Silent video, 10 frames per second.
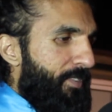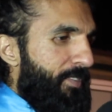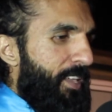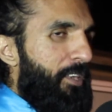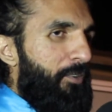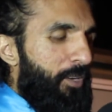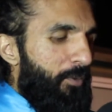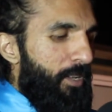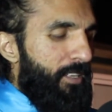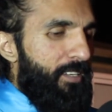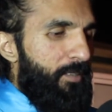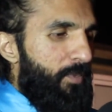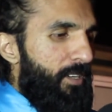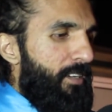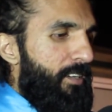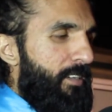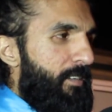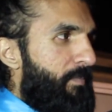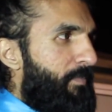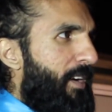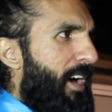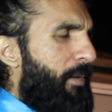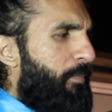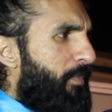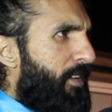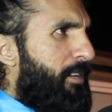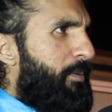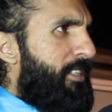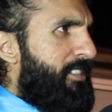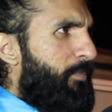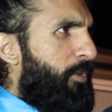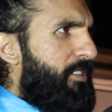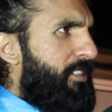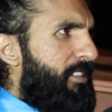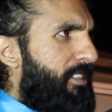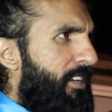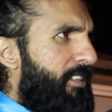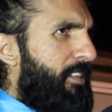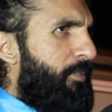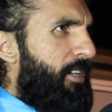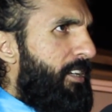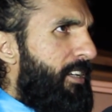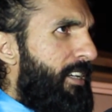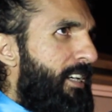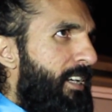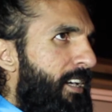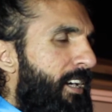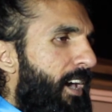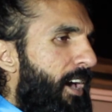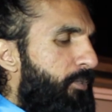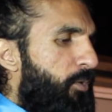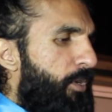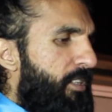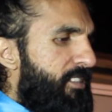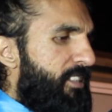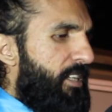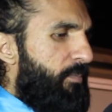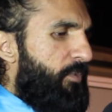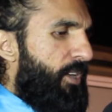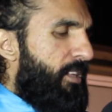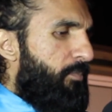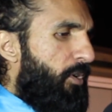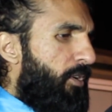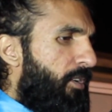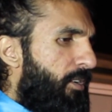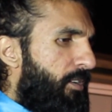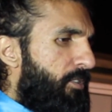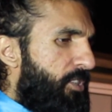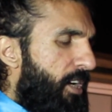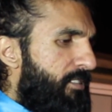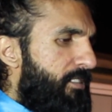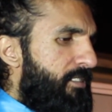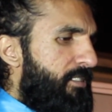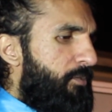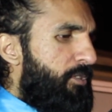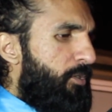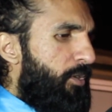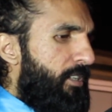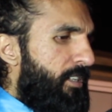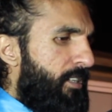Thank you for the welcome. I'm a little bit disappointed. I think we have to win this game. We had more chances to score.